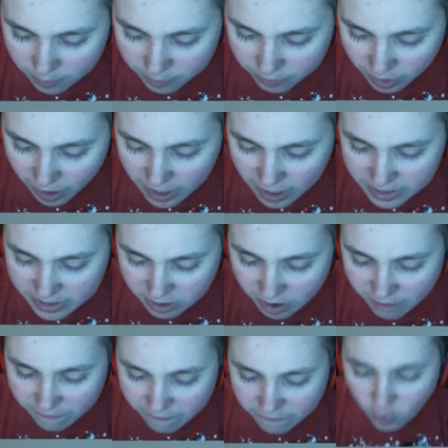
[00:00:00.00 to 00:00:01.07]
I still
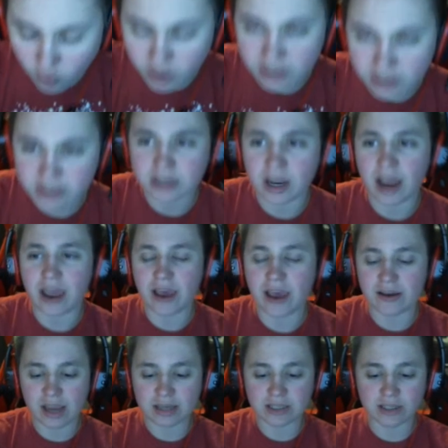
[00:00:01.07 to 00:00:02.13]
have focus. I ha
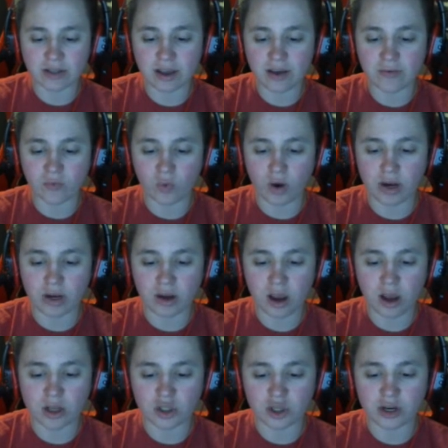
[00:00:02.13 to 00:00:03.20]
I still have
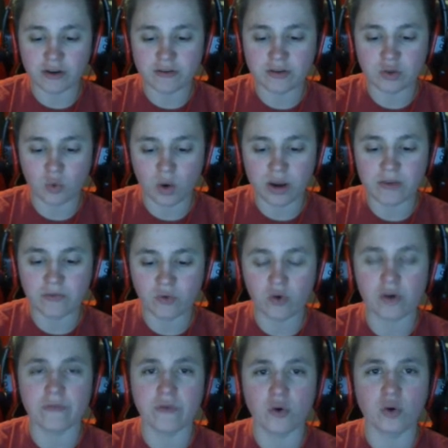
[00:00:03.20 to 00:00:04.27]

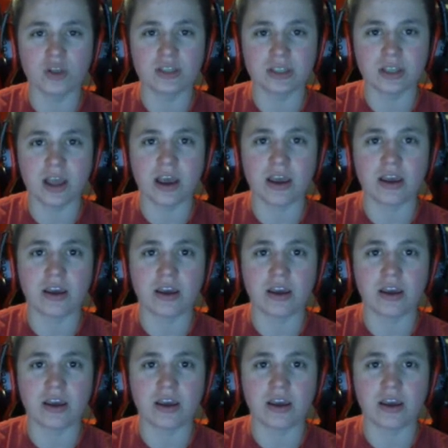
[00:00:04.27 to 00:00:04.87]
124 focus light